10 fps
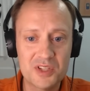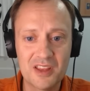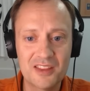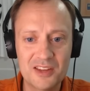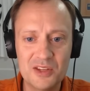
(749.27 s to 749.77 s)
I
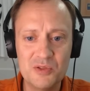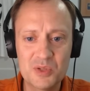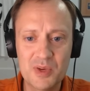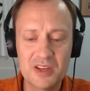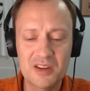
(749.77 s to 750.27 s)
think you
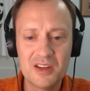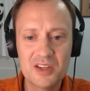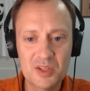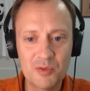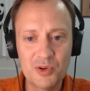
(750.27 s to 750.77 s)
spent
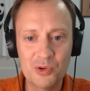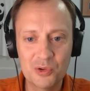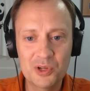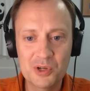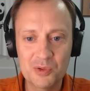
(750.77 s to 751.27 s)
some of your
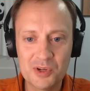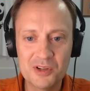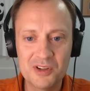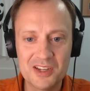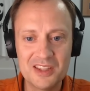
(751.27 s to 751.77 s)
early
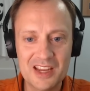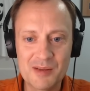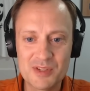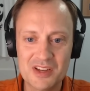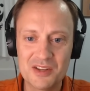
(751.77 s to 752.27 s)
career in the
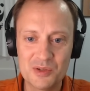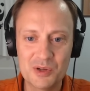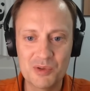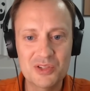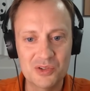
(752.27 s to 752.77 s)
Amazon doing
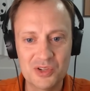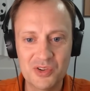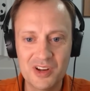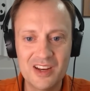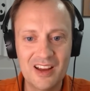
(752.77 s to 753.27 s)
research, right?